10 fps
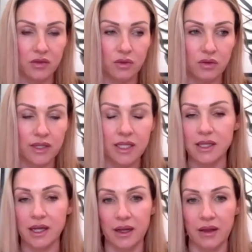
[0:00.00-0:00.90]
We're
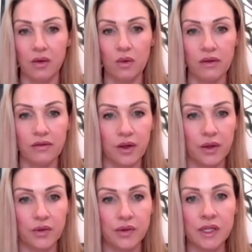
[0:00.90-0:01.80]
redesigning the
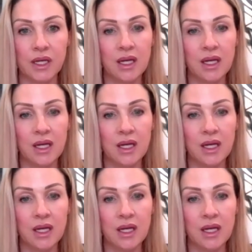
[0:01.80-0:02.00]
workflows,